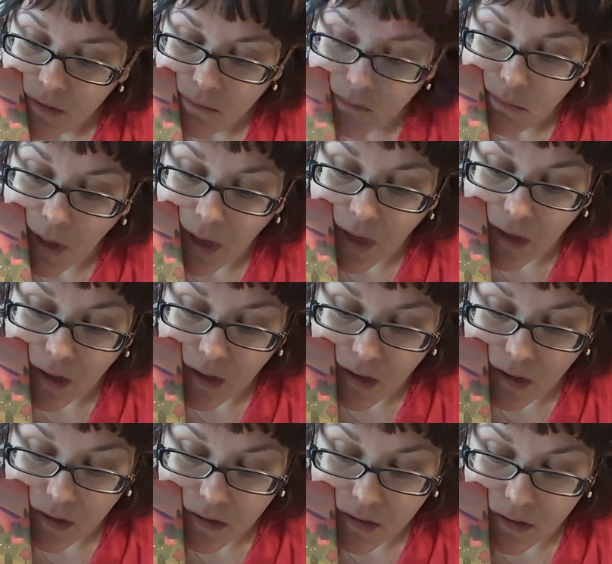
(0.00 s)

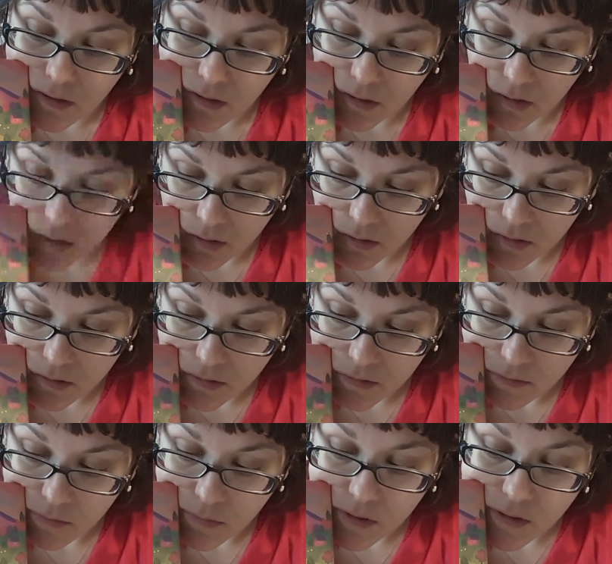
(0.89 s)
Man,
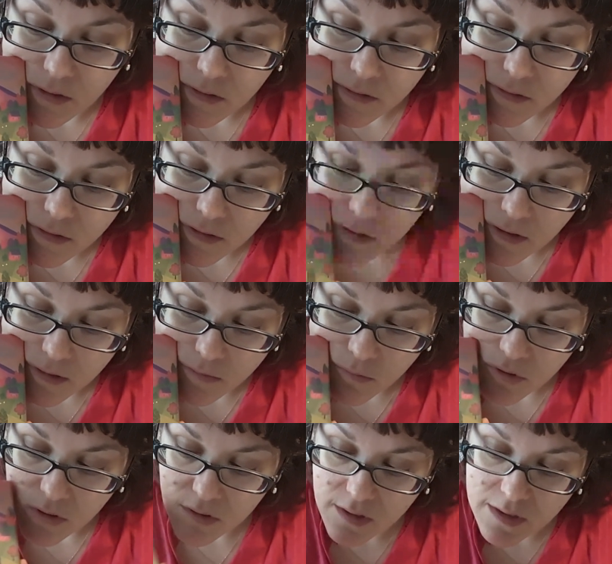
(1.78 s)
are
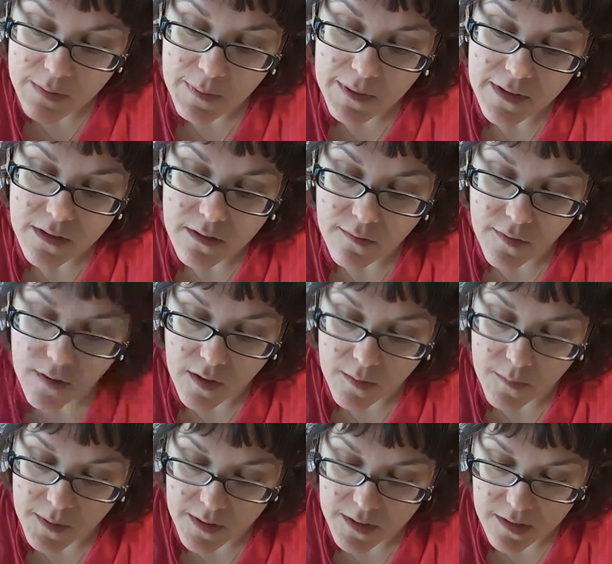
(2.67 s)
more expensive
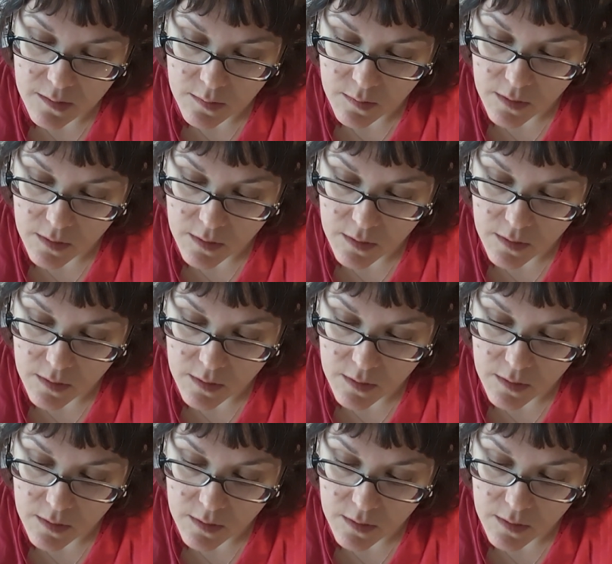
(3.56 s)
hobbies out